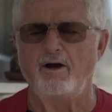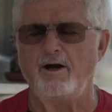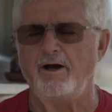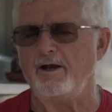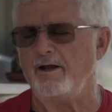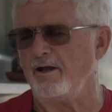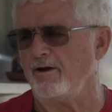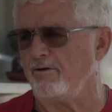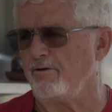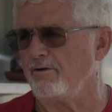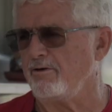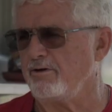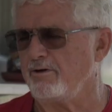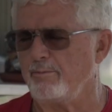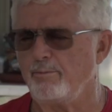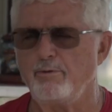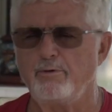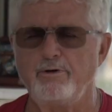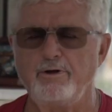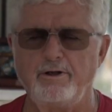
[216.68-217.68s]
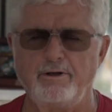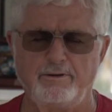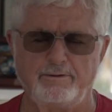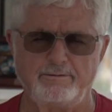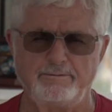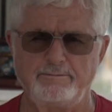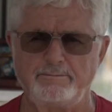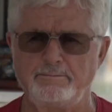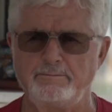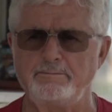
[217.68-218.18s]
I ordered a
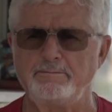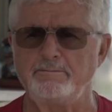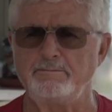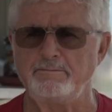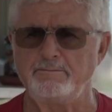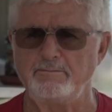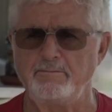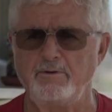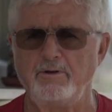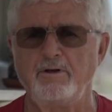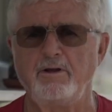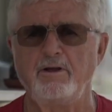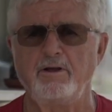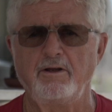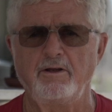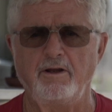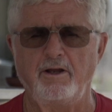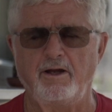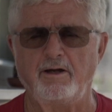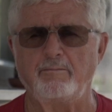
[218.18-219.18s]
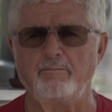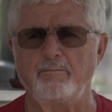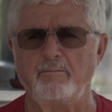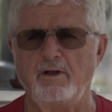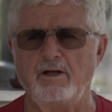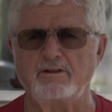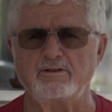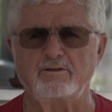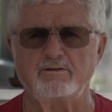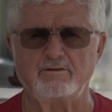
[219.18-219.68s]
burrito. Yeah,
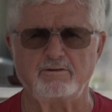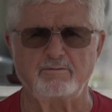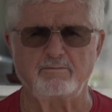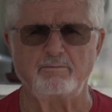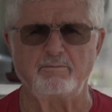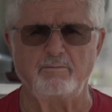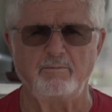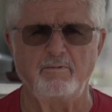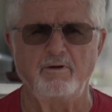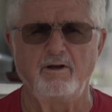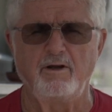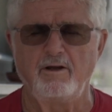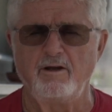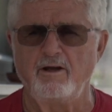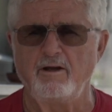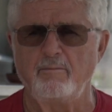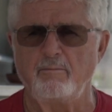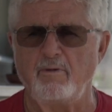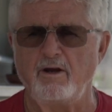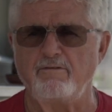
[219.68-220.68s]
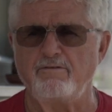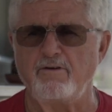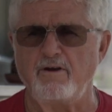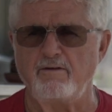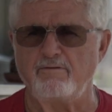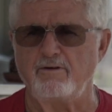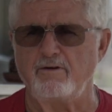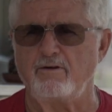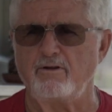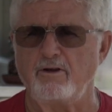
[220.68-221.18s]
that's my
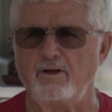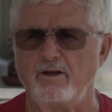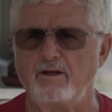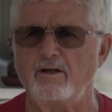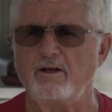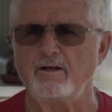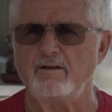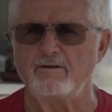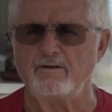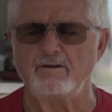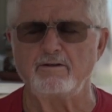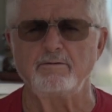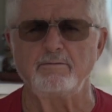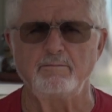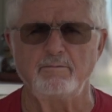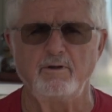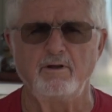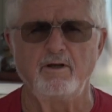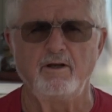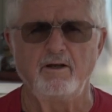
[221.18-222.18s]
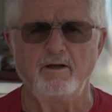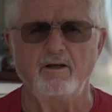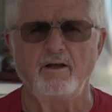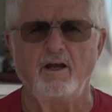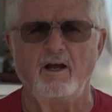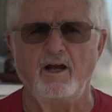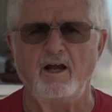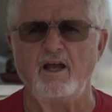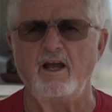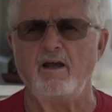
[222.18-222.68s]
favorite thing. I, uh,
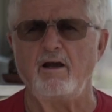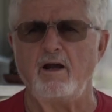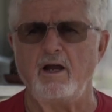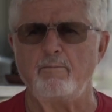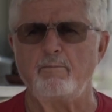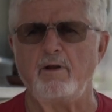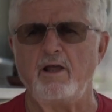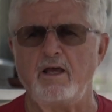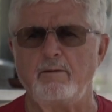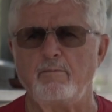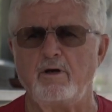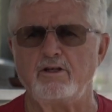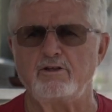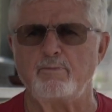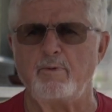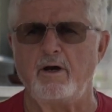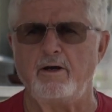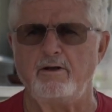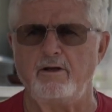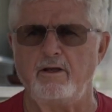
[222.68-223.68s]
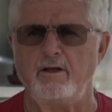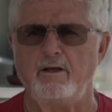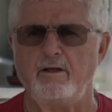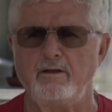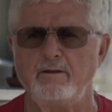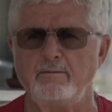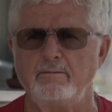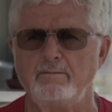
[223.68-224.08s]
I, I plan my spontaneity.